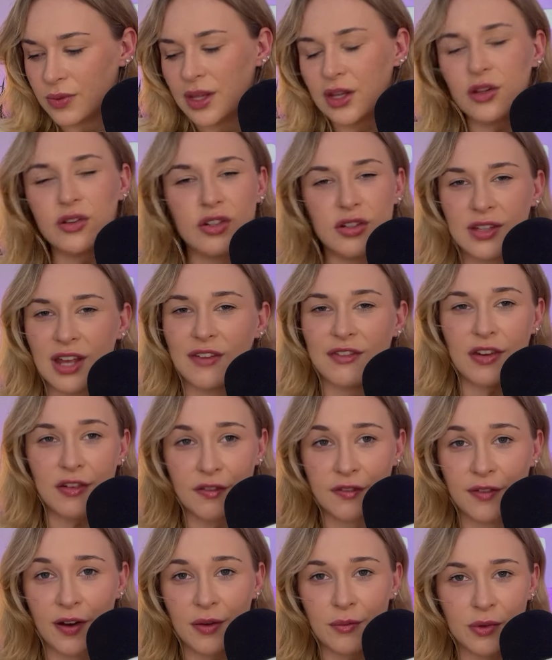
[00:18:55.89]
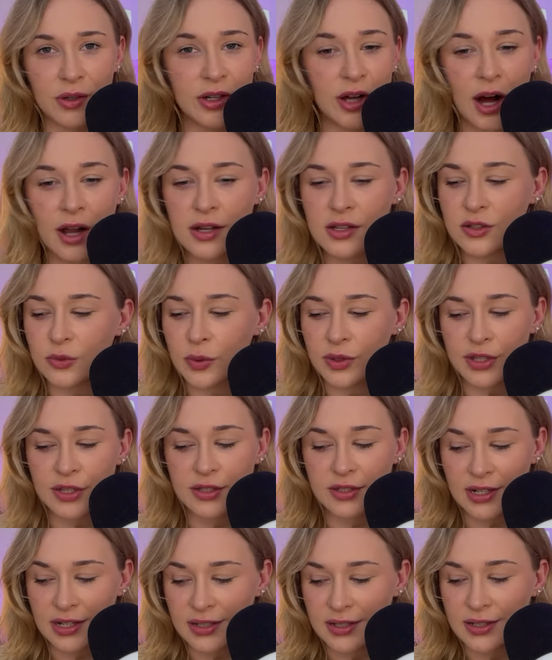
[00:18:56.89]
that you're just having fun, regardless of what the
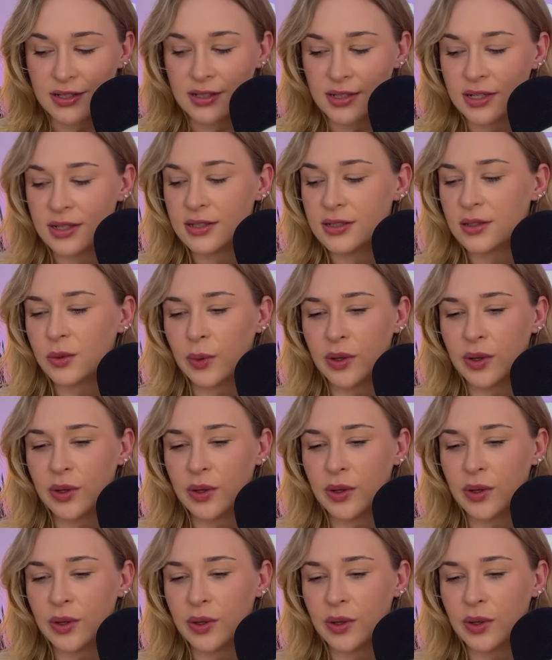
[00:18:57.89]
status is.